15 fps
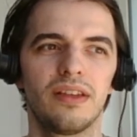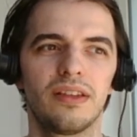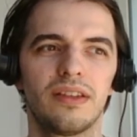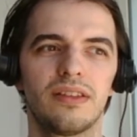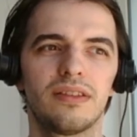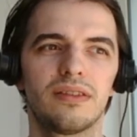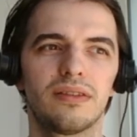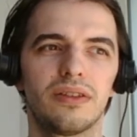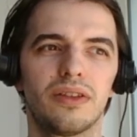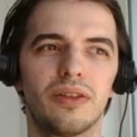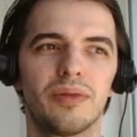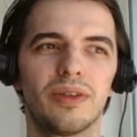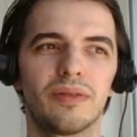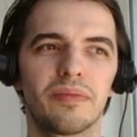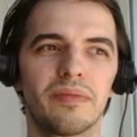
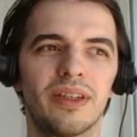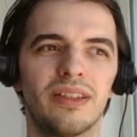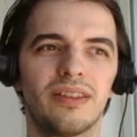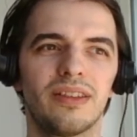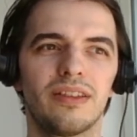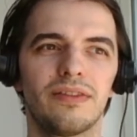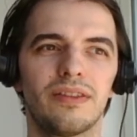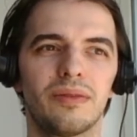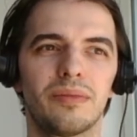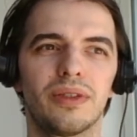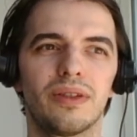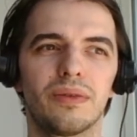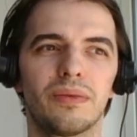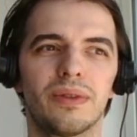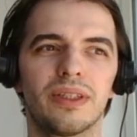my life and
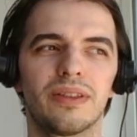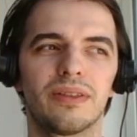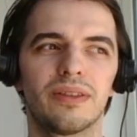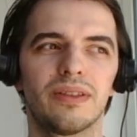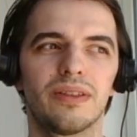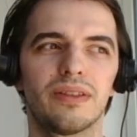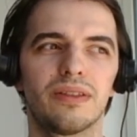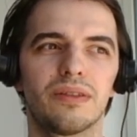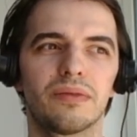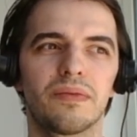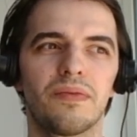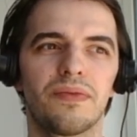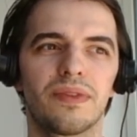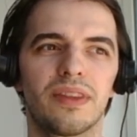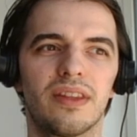about what
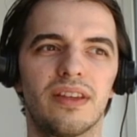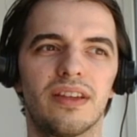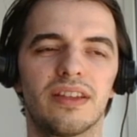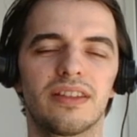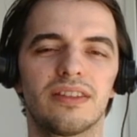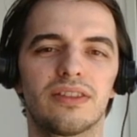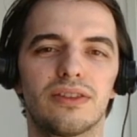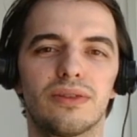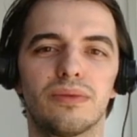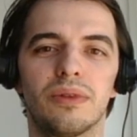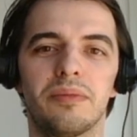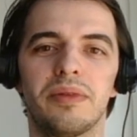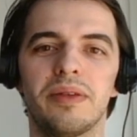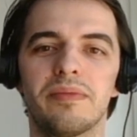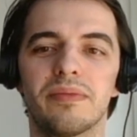I considered
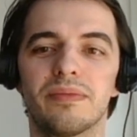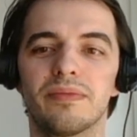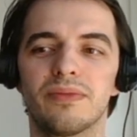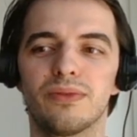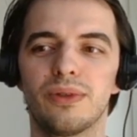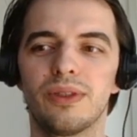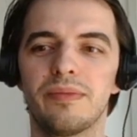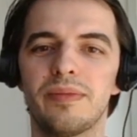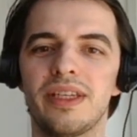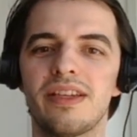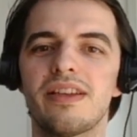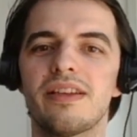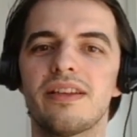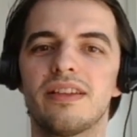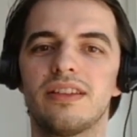would
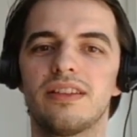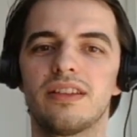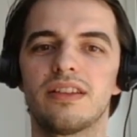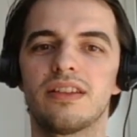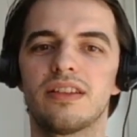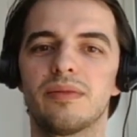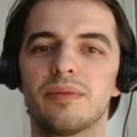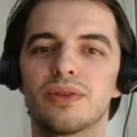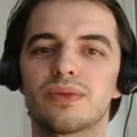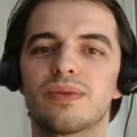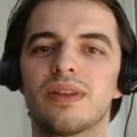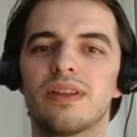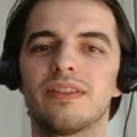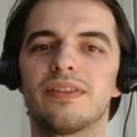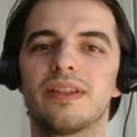be the most
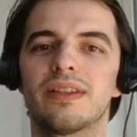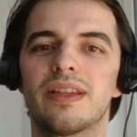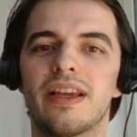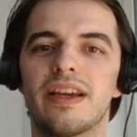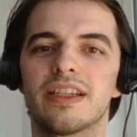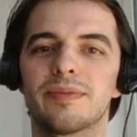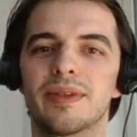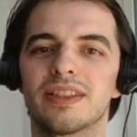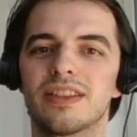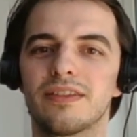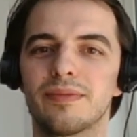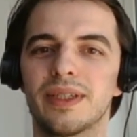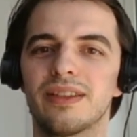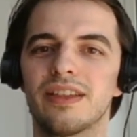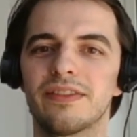relevant aspects of
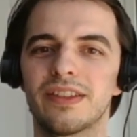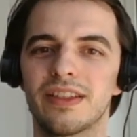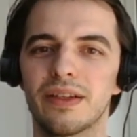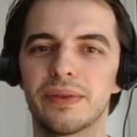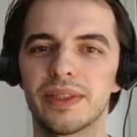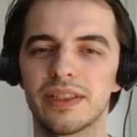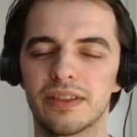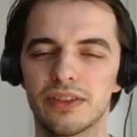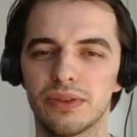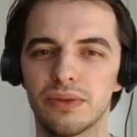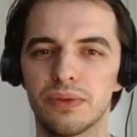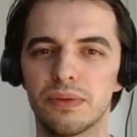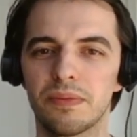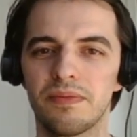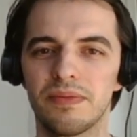my life that I wanted to